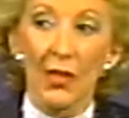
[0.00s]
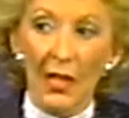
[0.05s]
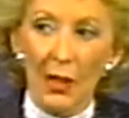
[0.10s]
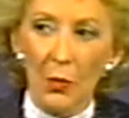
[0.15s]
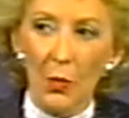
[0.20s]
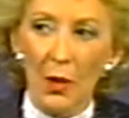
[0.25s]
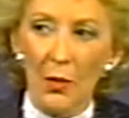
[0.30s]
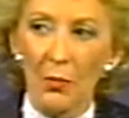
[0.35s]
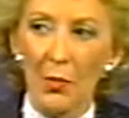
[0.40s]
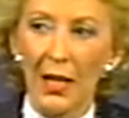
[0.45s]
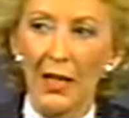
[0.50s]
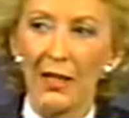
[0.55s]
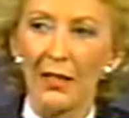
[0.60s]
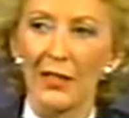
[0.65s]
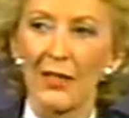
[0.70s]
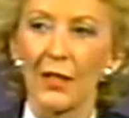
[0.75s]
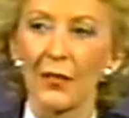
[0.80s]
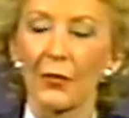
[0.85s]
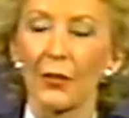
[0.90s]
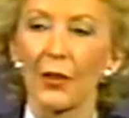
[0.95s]
did what made a
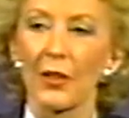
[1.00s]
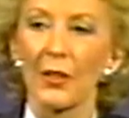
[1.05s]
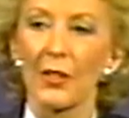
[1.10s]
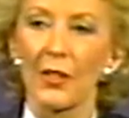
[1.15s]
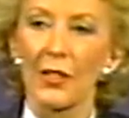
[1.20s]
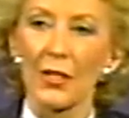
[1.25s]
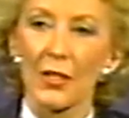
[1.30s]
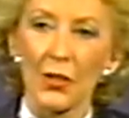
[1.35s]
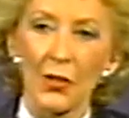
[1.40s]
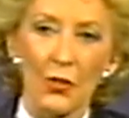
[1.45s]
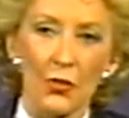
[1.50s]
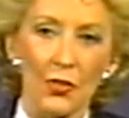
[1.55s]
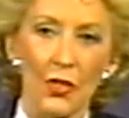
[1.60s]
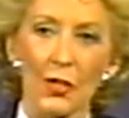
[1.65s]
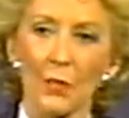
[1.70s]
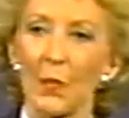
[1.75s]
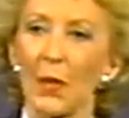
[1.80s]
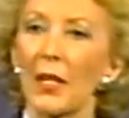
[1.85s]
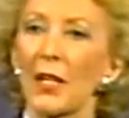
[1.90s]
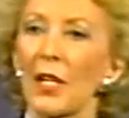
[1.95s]
difference. Your
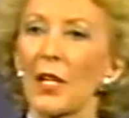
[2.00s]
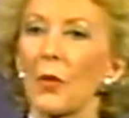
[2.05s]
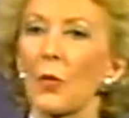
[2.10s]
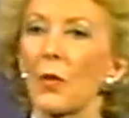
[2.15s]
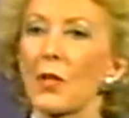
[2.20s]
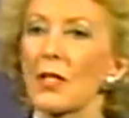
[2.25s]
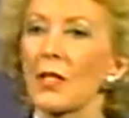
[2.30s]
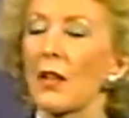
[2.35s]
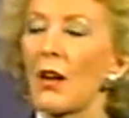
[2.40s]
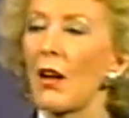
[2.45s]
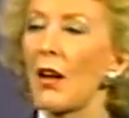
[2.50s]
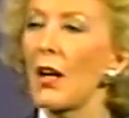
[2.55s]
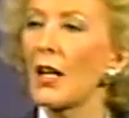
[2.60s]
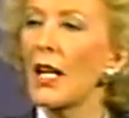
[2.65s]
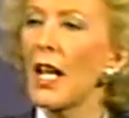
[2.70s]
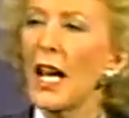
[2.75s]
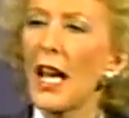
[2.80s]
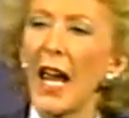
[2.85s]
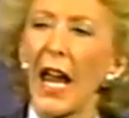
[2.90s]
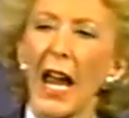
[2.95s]
speaking was on.